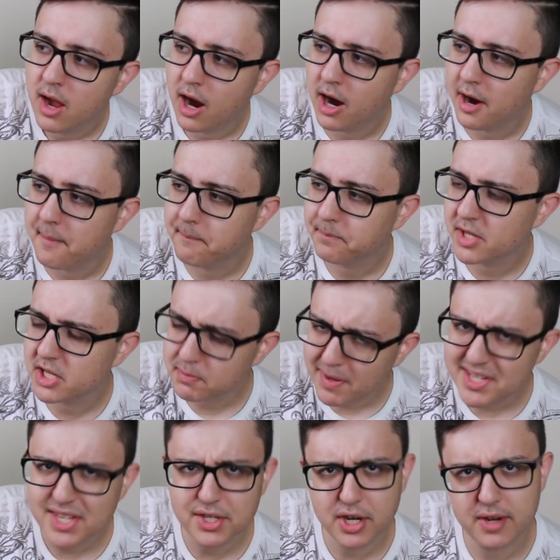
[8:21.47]
The
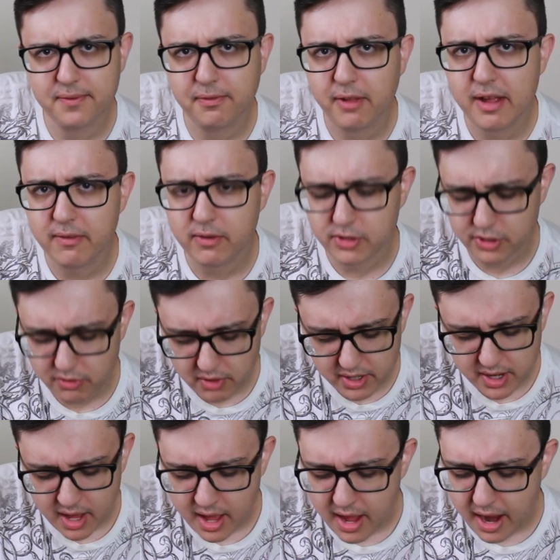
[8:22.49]
spice has a good flavor to
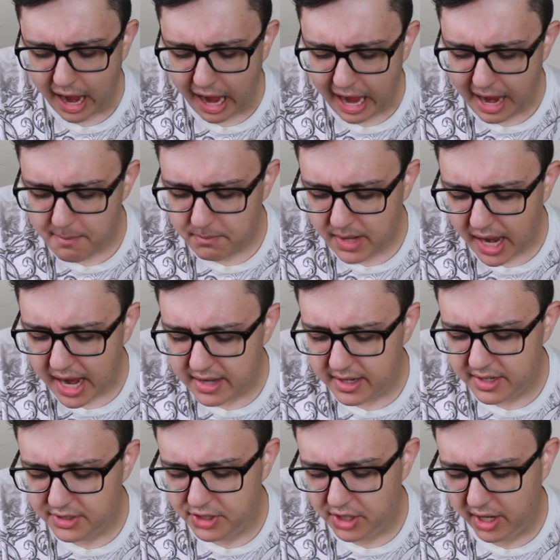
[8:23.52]
it. I'm not
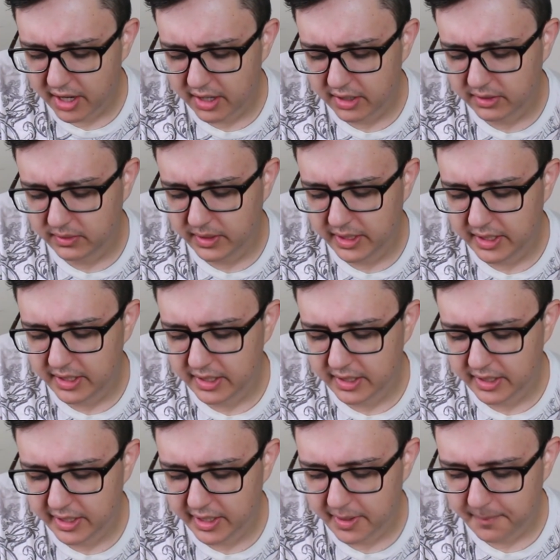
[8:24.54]

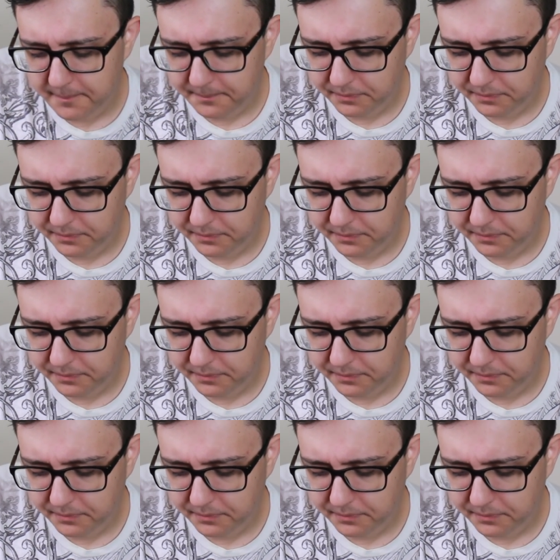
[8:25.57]
entirely